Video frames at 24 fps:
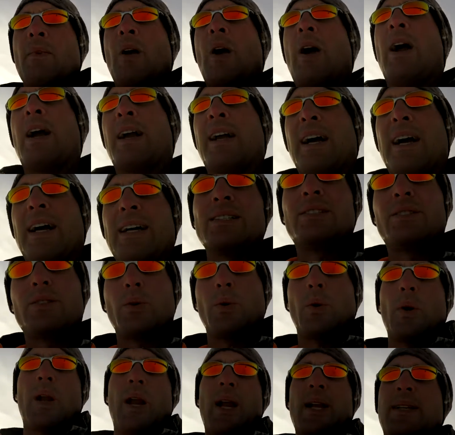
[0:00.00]
All right, guys, so
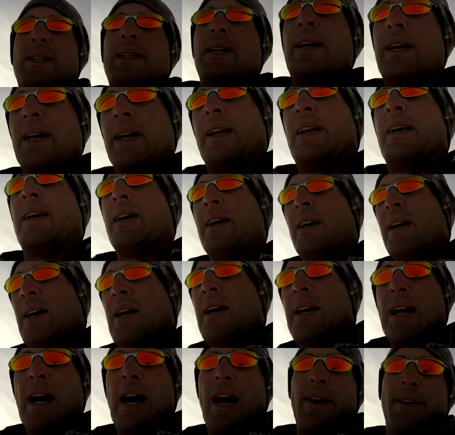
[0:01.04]
what I did,
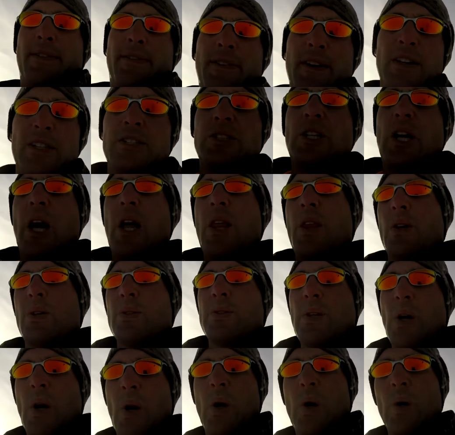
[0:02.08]
I fished all
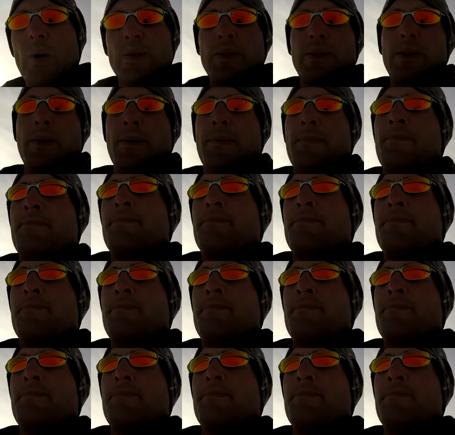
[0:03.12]
those holes.